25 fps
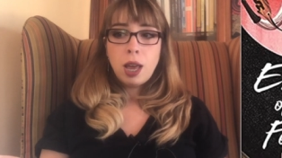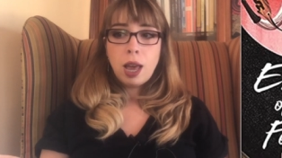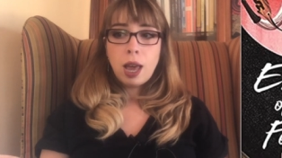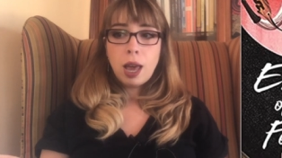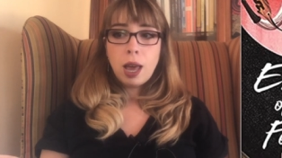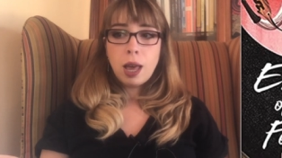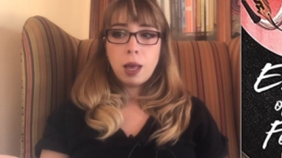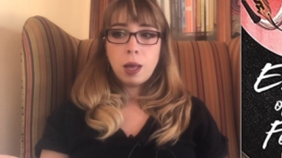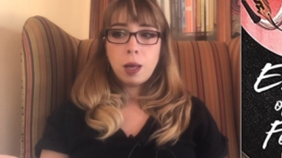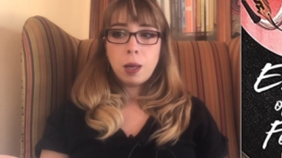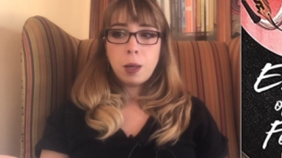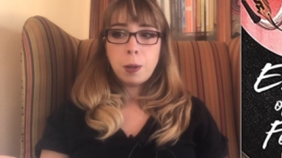
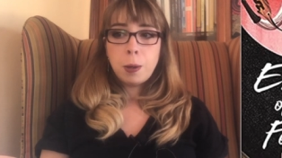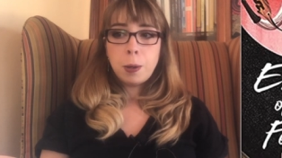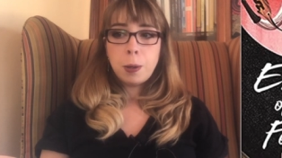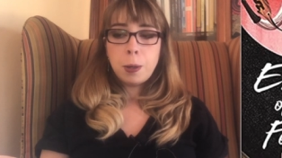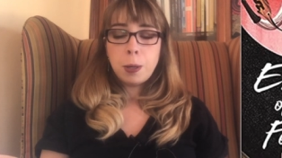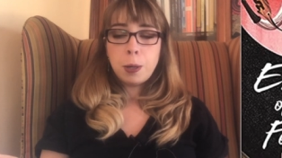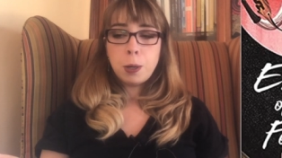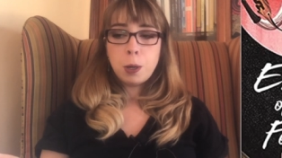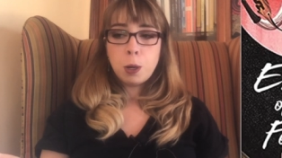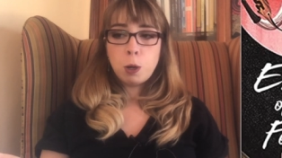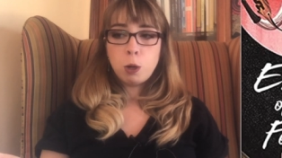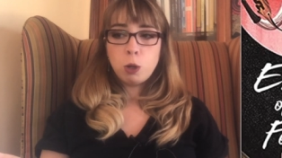and
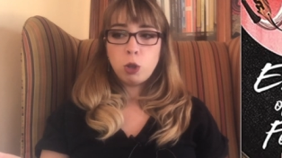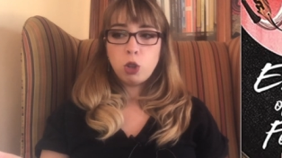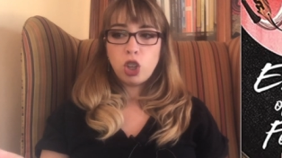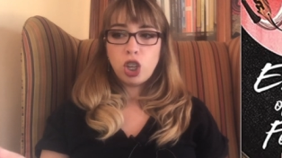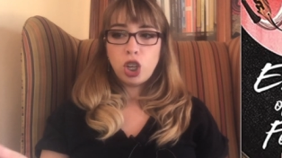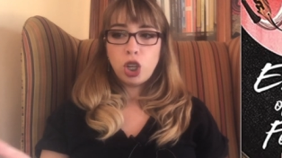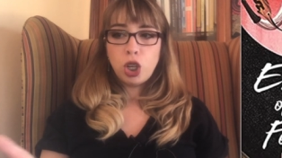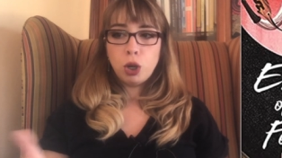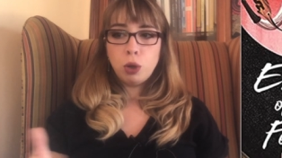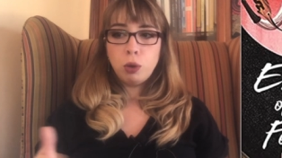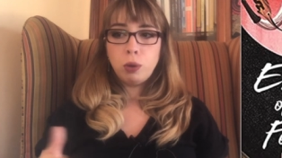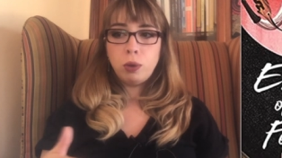you know it's
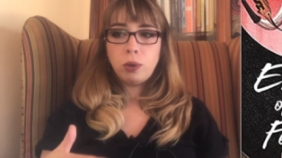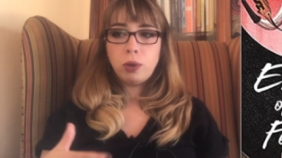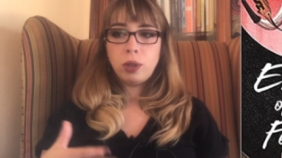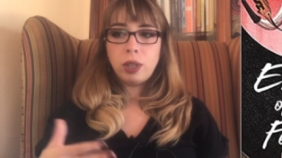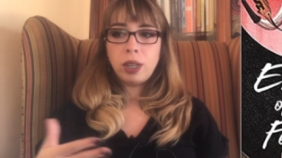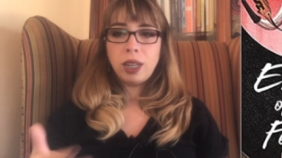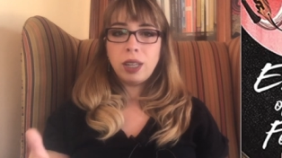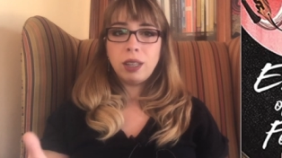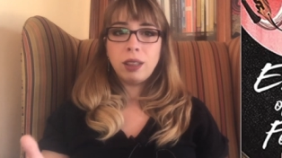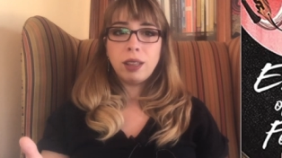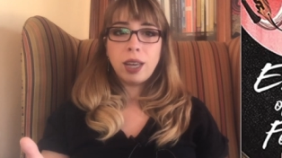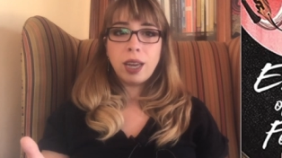like you're
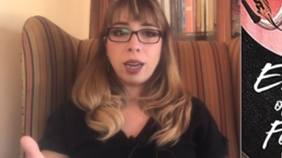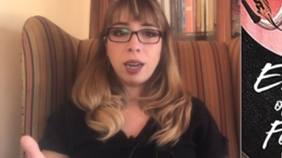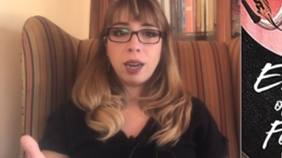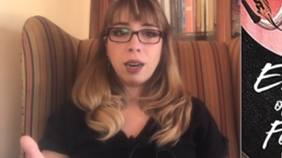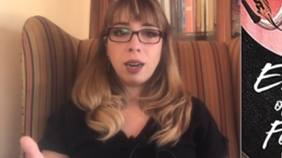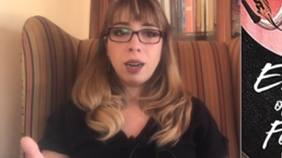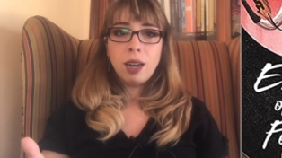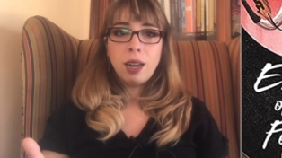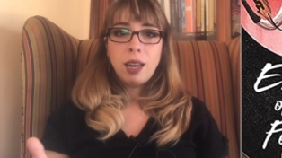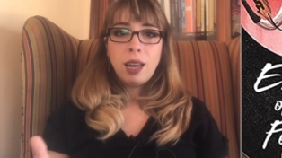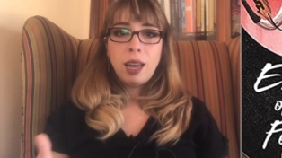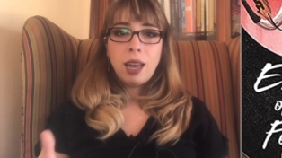sitting
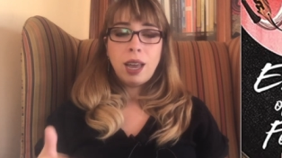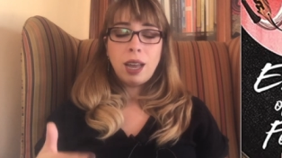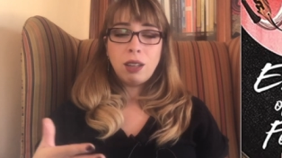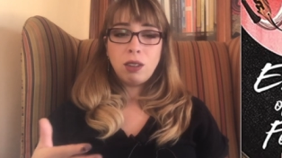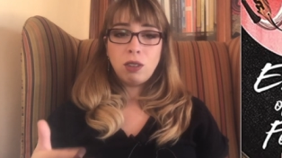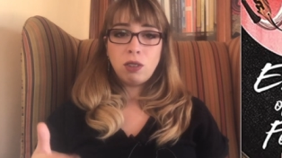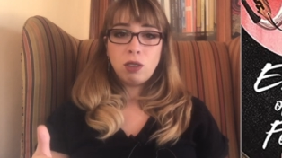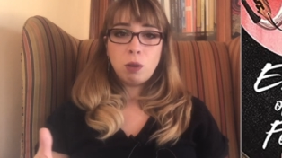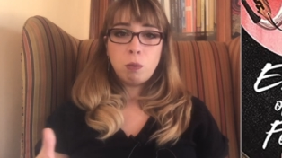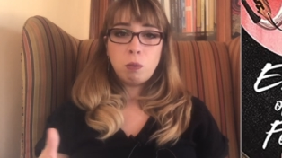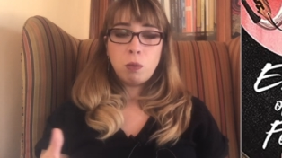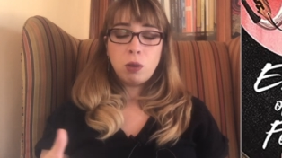there
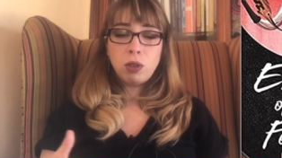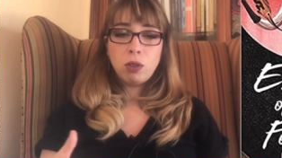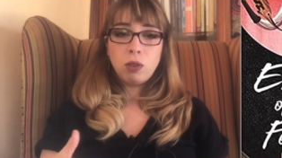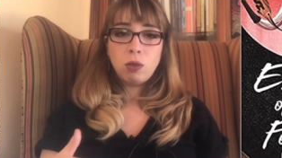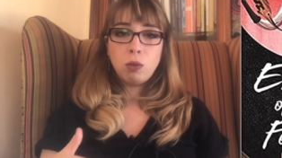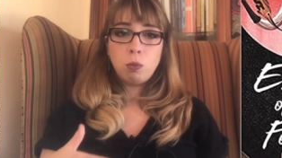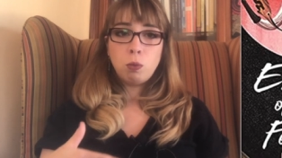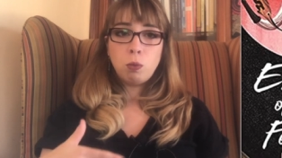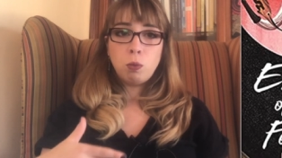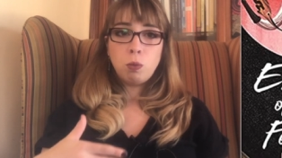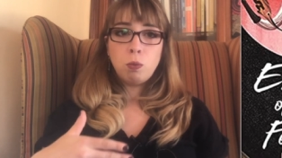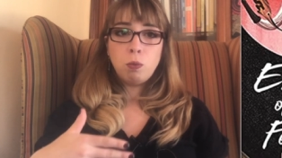and
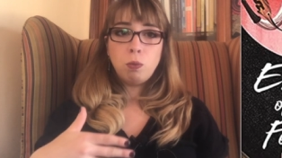someone's